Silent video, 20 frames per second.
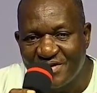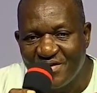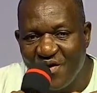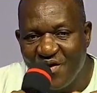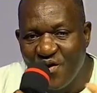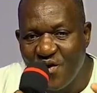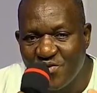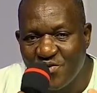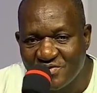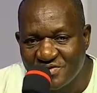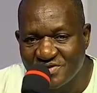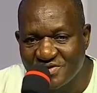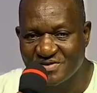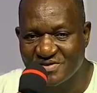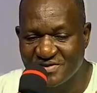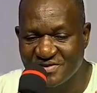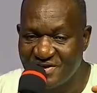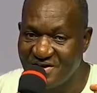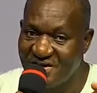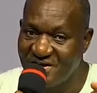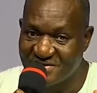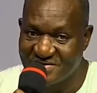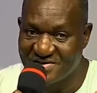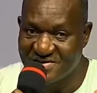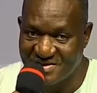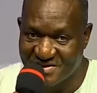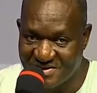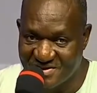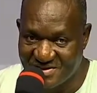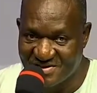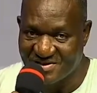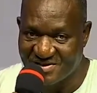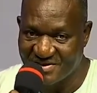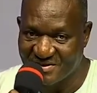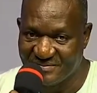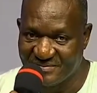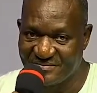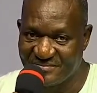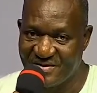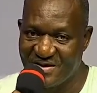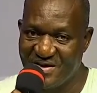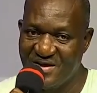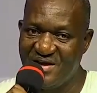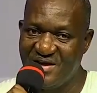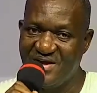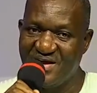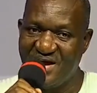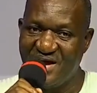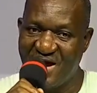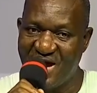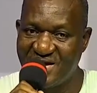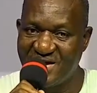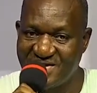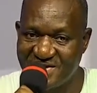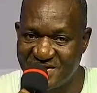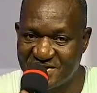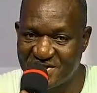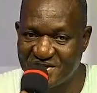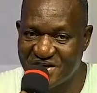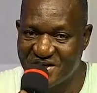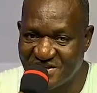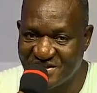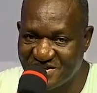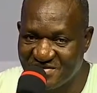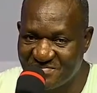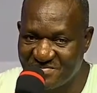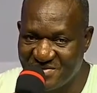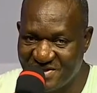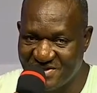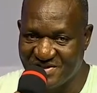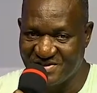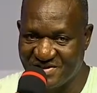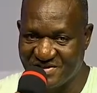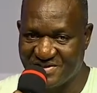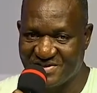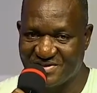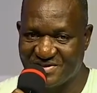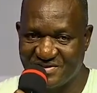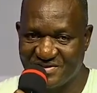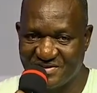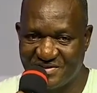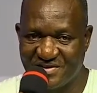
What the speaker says: owns electricity and they transmit it.